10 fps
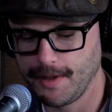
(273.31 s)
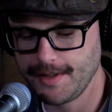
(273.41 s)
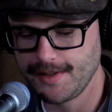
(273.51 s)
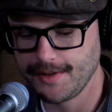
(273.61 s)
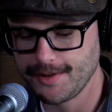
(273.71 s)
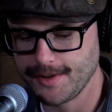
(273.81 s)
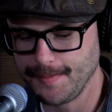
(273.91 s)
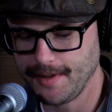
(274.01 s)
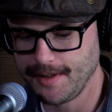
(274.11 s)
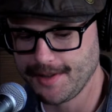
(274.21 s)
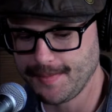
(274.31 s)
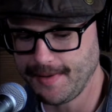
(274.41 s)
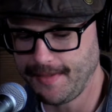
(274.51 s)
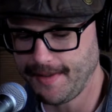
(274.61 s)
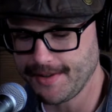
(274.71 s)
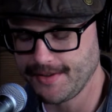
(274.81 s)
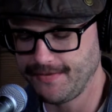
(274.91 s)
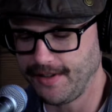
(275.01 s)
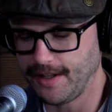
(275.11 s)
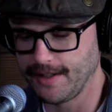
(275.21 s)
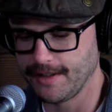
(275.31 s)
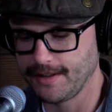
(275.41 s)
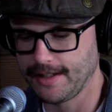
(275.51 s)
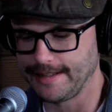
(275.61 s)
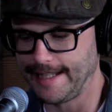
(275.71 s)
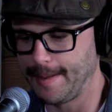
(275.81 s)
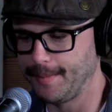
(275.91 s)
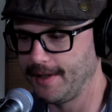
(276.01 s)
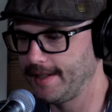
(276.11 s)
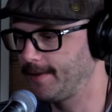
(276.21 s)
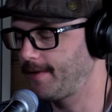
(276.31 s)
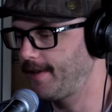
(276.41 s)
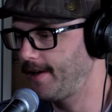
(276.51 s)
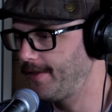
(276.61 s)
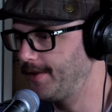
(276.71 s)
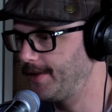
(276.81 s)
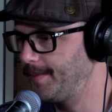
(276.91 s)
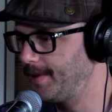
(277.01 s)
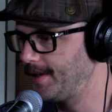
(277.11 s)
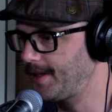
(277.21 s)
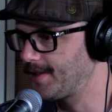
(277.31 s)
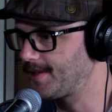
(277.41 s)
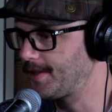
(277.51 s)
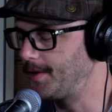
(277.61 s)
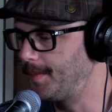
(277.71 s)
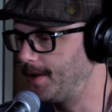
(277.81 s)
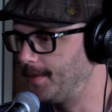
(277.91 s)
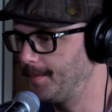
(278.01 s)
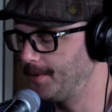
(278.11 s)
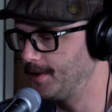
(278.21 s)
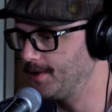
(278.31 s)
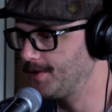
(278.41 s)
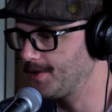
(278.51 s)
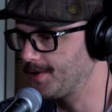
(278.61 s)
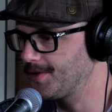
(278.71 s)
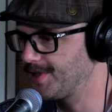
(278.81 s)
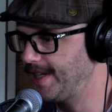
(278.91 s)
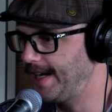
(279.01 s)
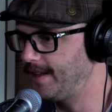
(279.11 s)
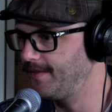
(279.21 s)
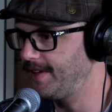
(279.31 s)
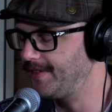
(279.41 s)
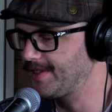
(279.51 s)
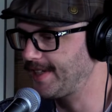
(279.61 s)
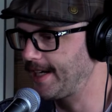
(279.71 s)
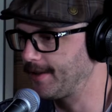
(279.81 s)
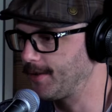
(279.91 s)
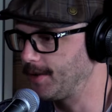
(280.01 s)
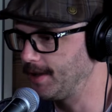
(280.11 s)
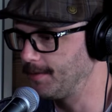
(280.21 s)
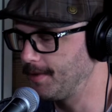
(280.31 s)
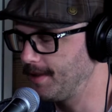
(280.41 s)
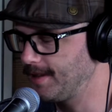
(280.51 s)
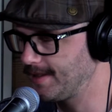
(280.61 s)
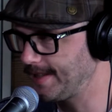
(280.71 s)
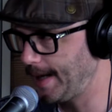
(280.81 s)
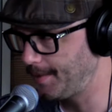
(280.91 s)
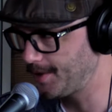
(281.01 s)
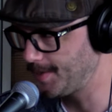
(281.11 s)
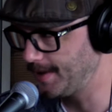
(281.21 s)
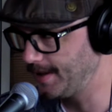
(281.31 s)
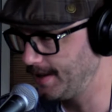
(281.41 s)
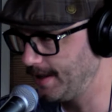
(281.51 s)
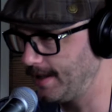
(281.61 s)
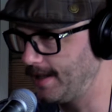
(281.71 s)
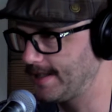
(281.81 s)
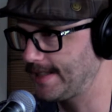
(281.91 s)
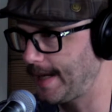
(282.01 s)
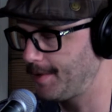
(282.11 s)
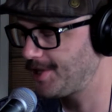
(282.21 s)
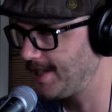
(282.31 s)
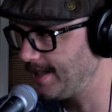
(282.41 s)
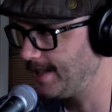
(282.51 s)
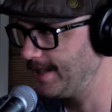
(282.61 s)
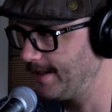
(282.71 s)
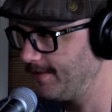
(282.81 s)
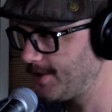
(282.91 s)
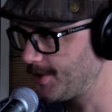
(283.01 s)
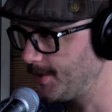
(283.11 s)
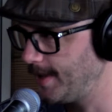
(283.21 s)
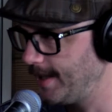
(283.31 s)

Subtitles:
has your experience been thus far collaborating with other American single malt producers to elevate this category and really establish it in an official way?